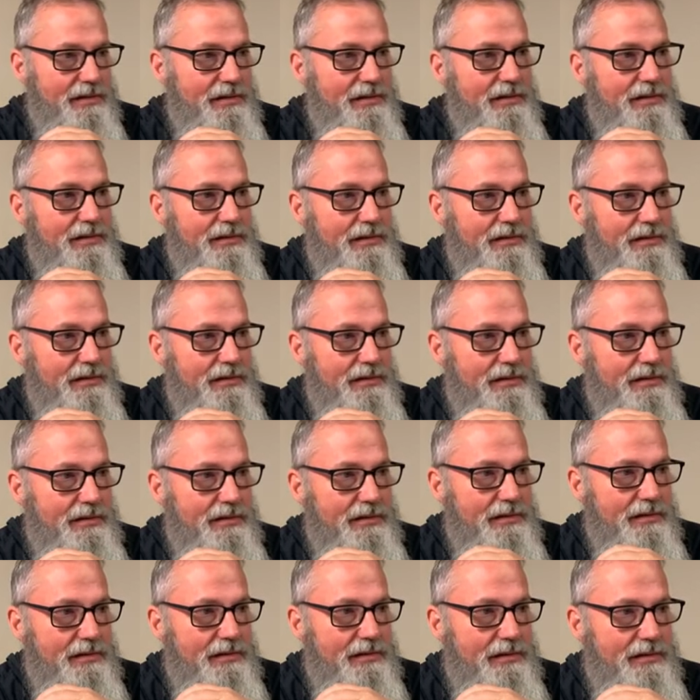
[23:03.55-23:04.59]

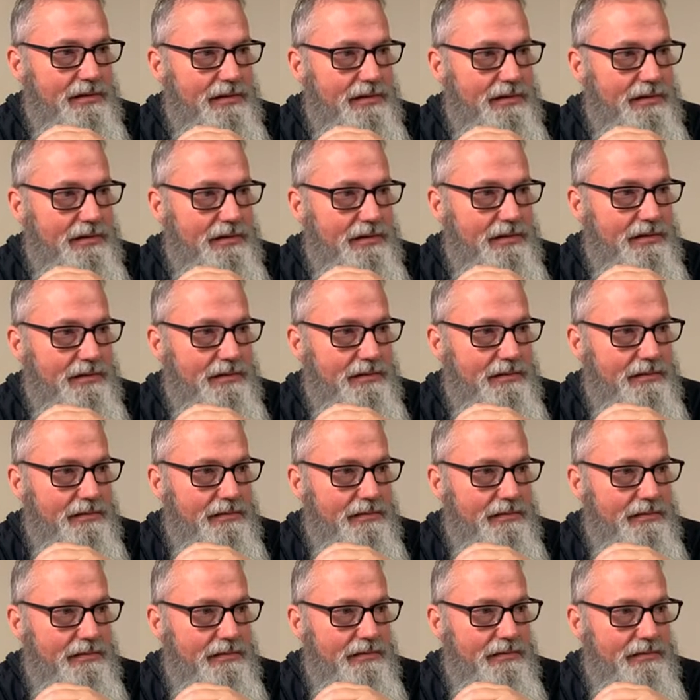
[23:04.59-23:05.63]

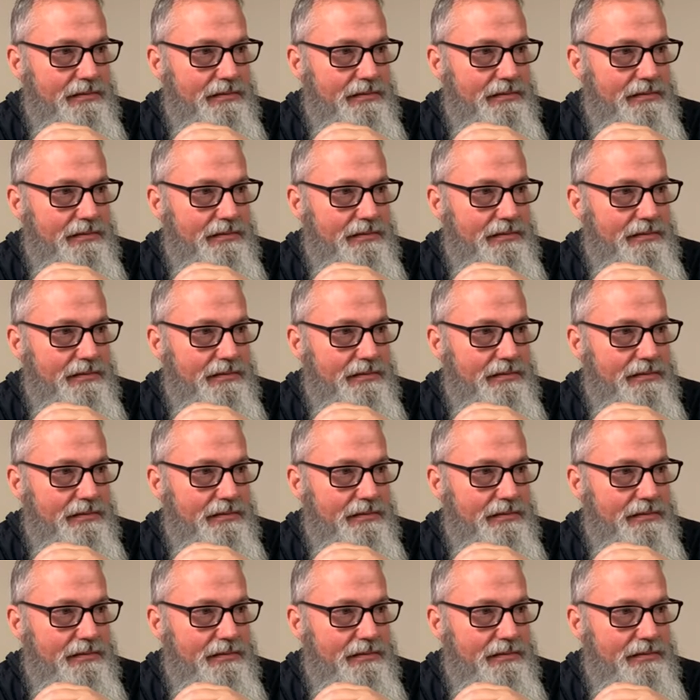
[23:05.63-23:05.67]
Nothing is said.